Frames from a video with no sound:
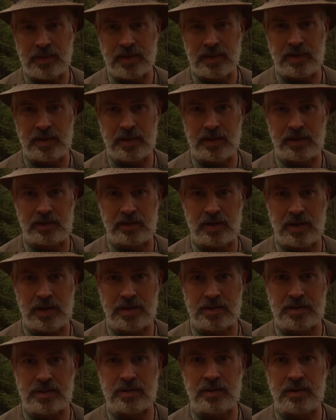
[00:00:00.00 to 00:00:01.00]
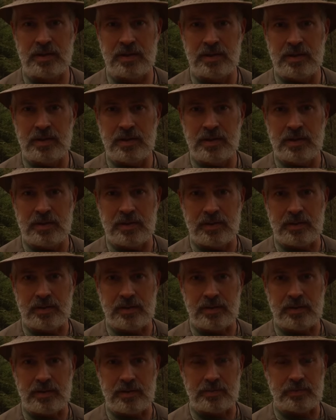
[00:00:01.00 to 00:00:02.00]
high grass,
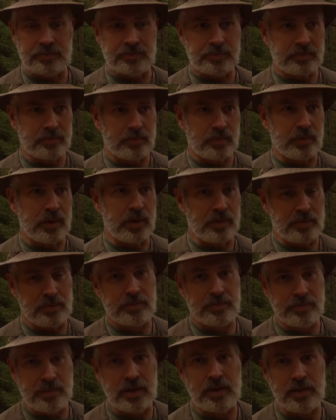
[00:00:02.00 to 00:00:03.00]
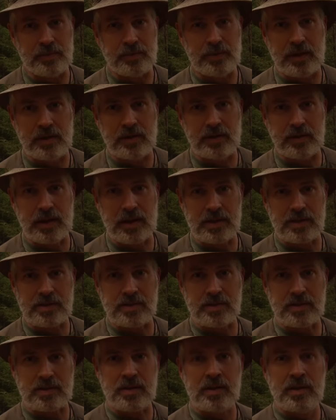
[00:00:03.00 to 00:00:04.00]
high prairie
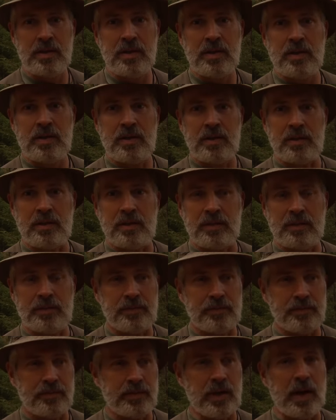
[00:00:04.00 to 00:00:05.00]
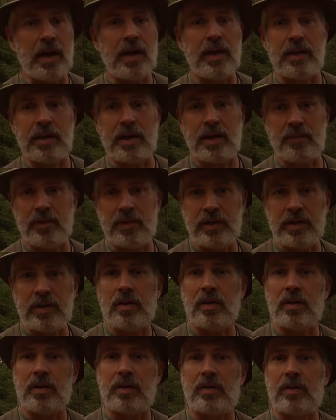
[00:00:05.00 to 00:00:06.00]
grasses dying every
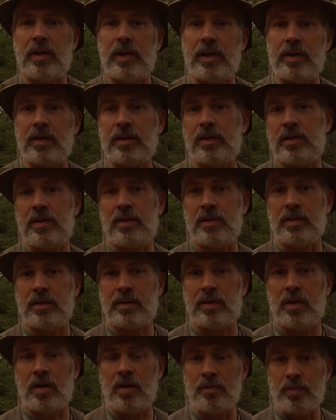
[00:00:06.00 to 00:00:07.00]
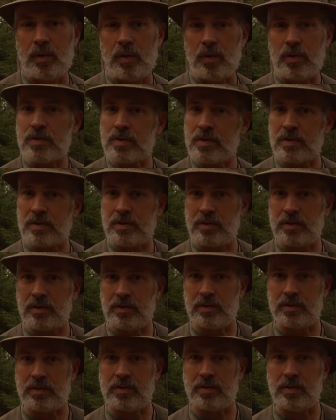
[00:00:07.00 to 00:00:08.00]
year and creating compost until
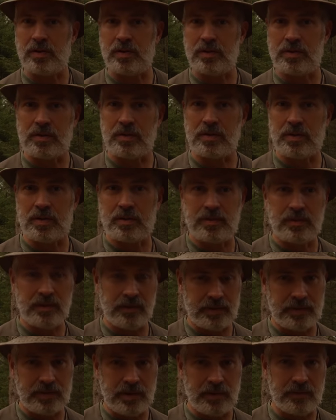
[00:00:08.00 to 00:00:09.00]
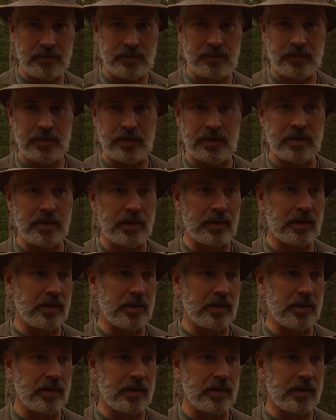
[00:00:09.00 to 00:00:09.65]
the soils are like 7 feet thick